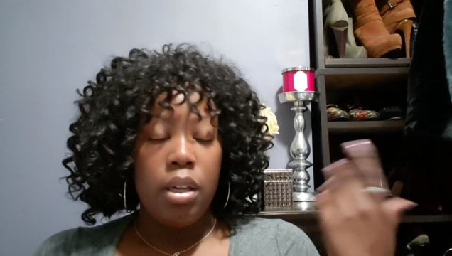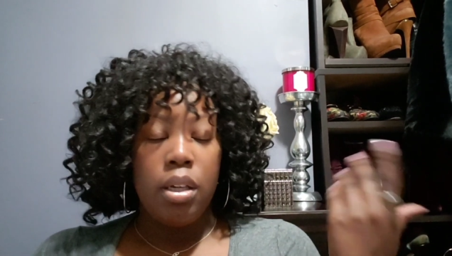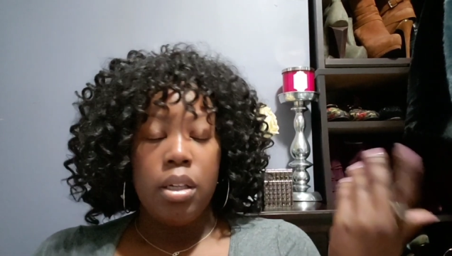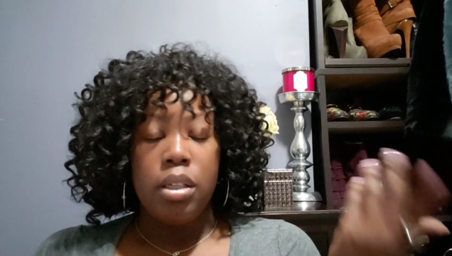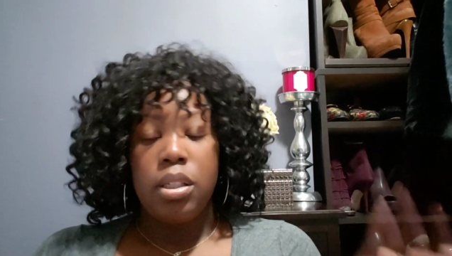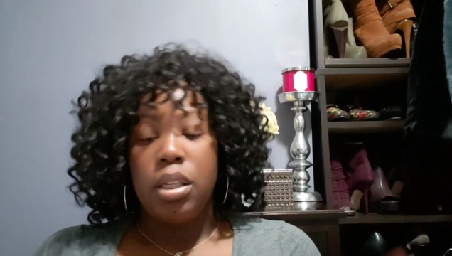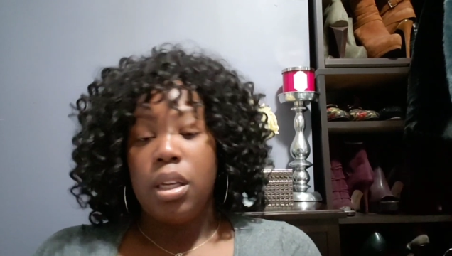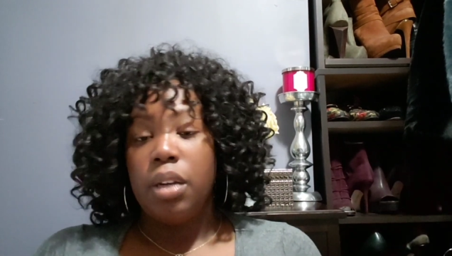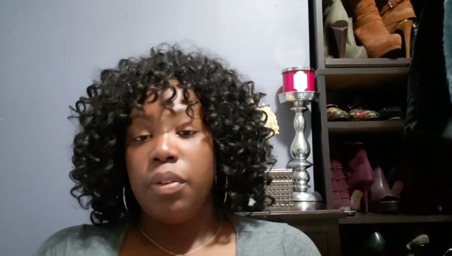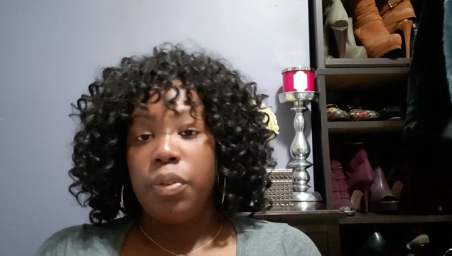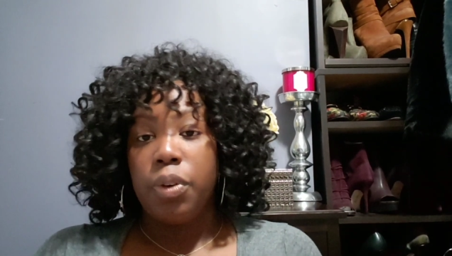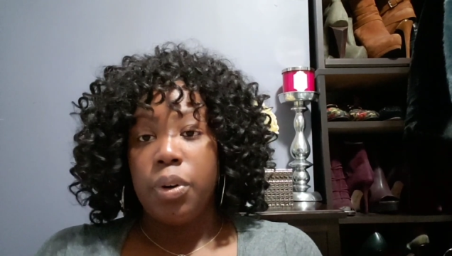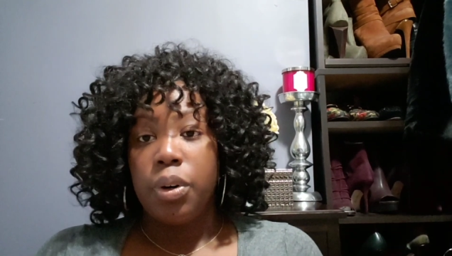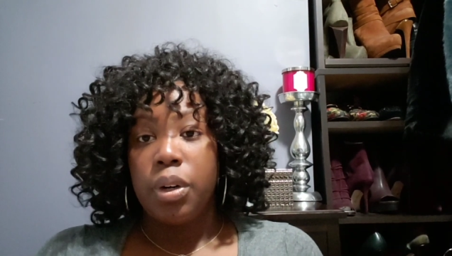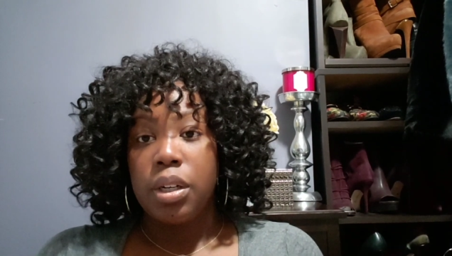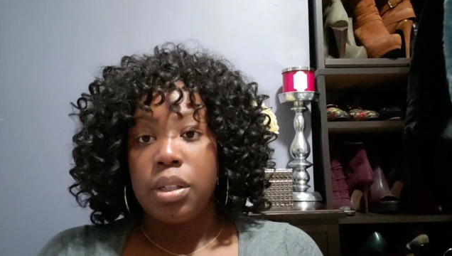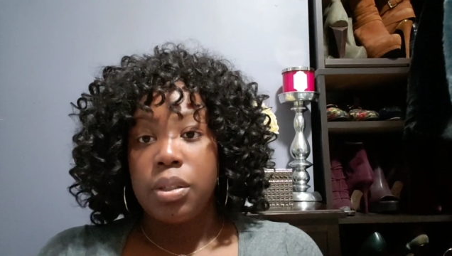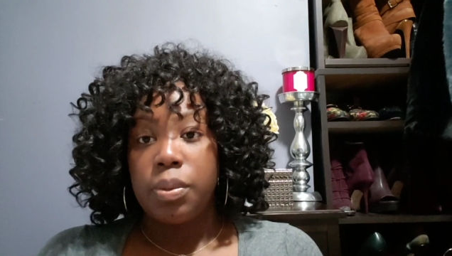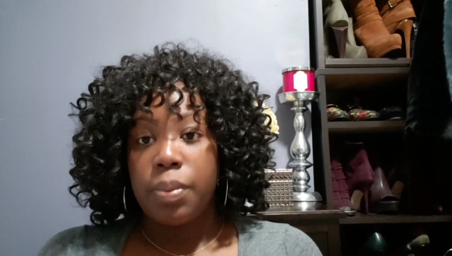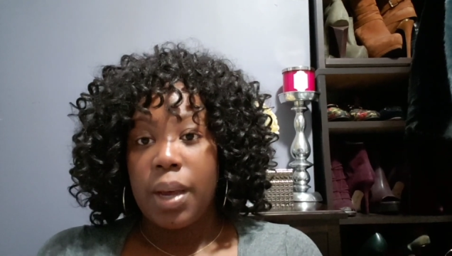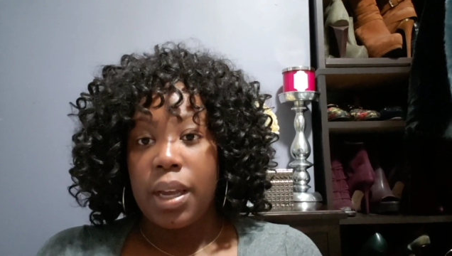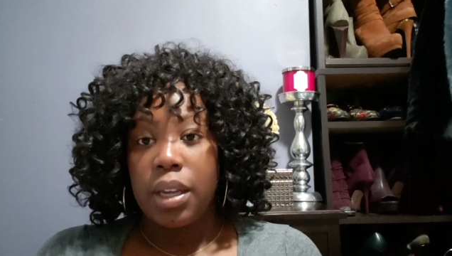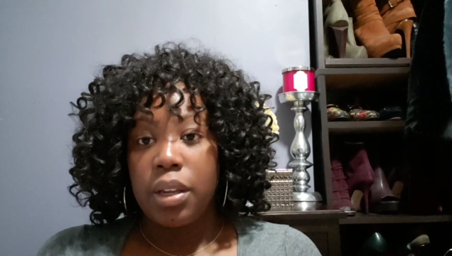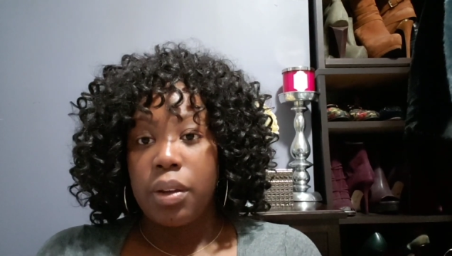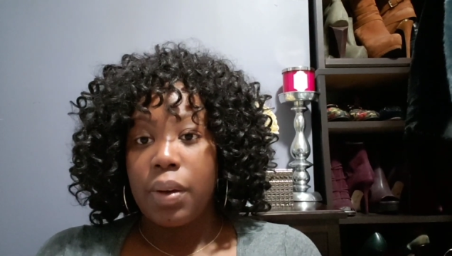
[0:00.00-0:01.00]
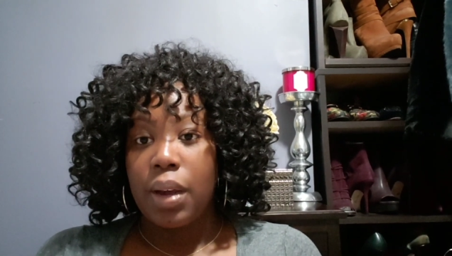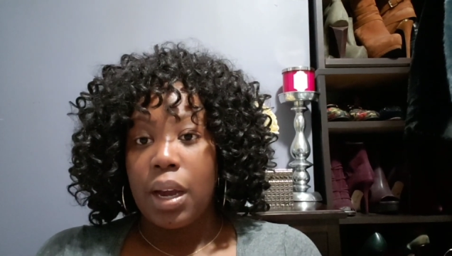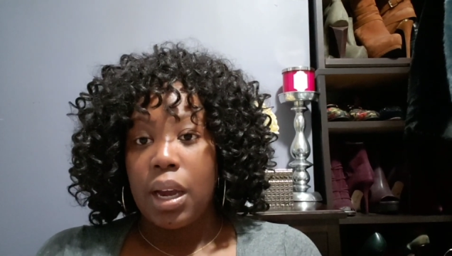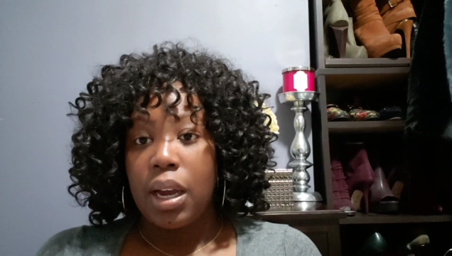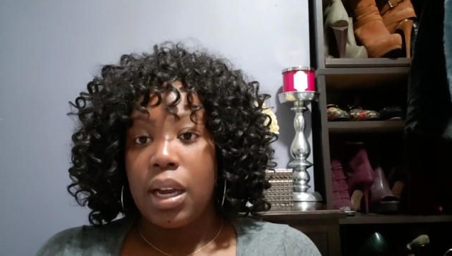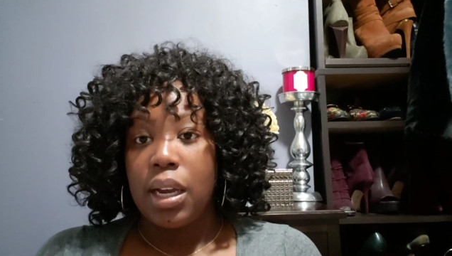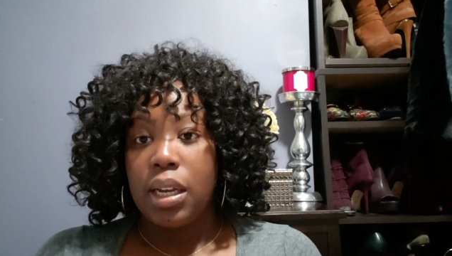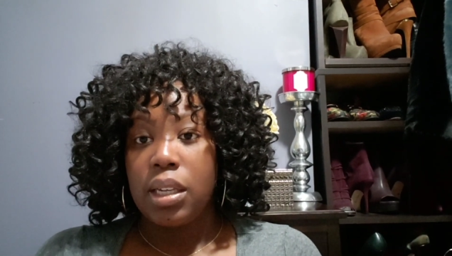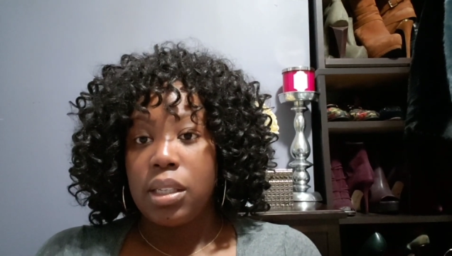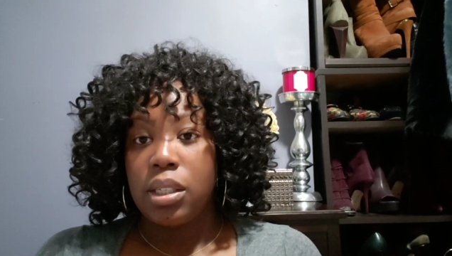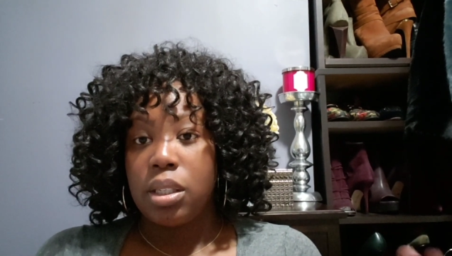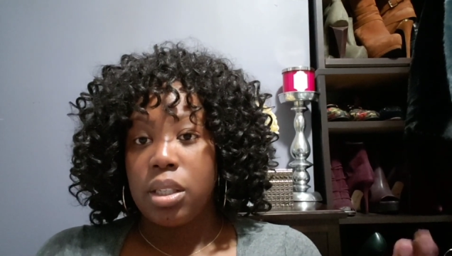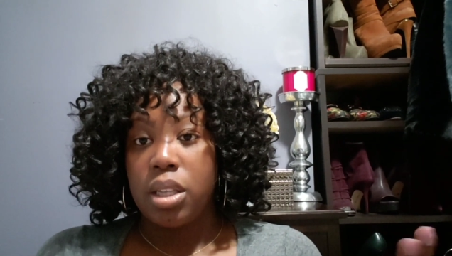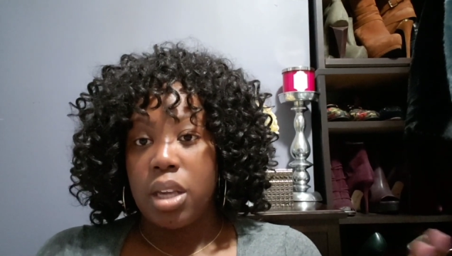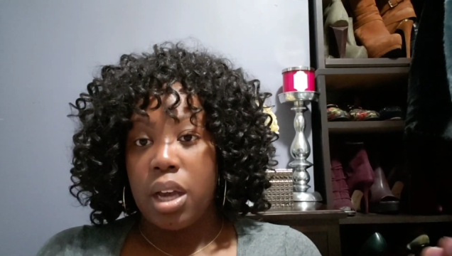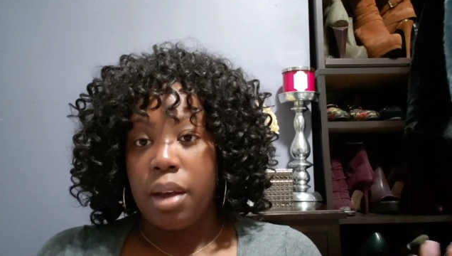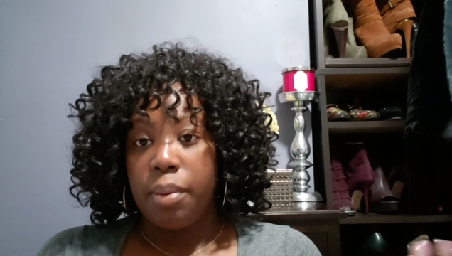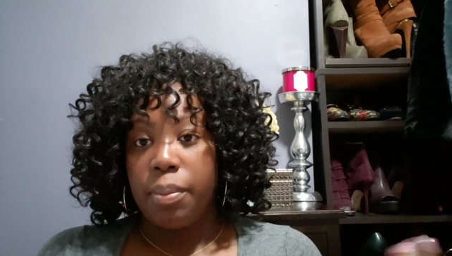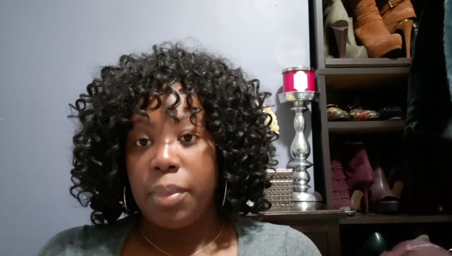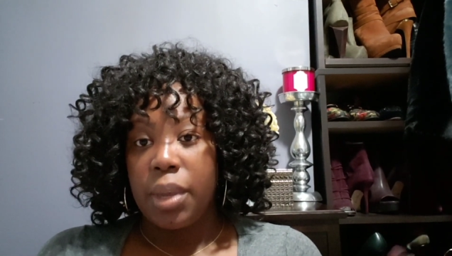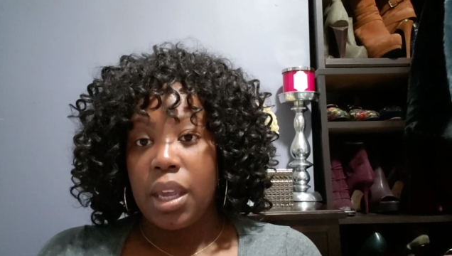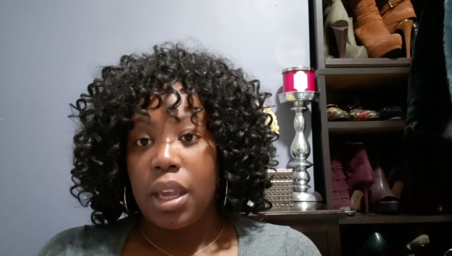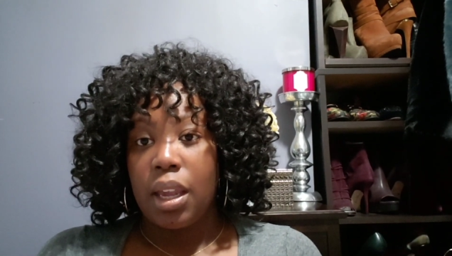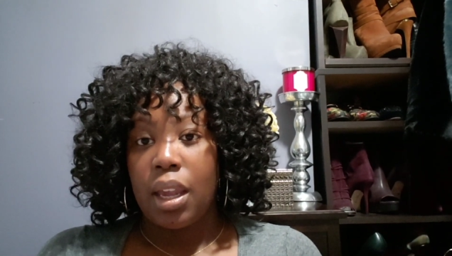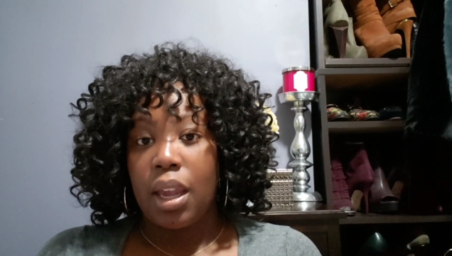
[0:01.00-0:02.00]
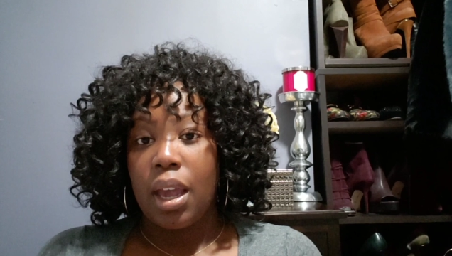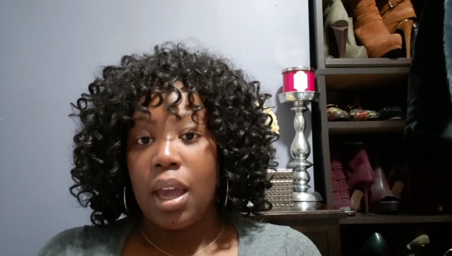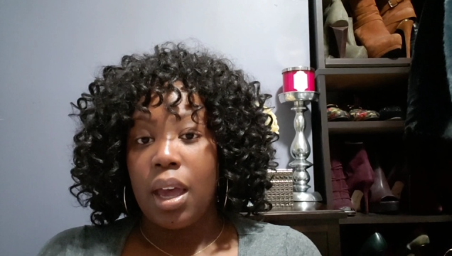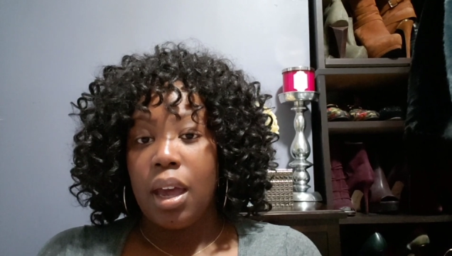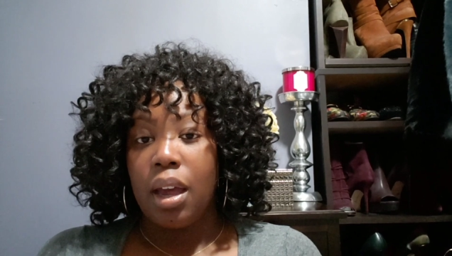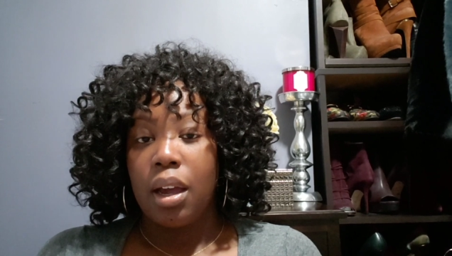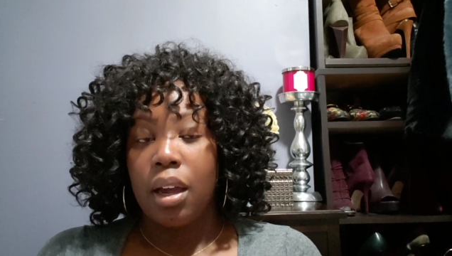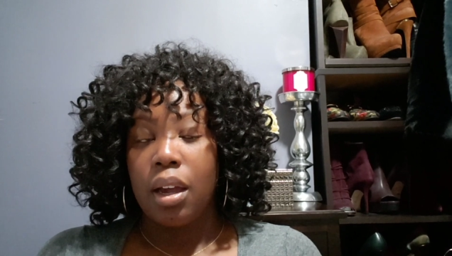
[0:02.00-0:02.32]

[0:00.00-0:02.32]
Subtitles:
So of course, while you guys saw me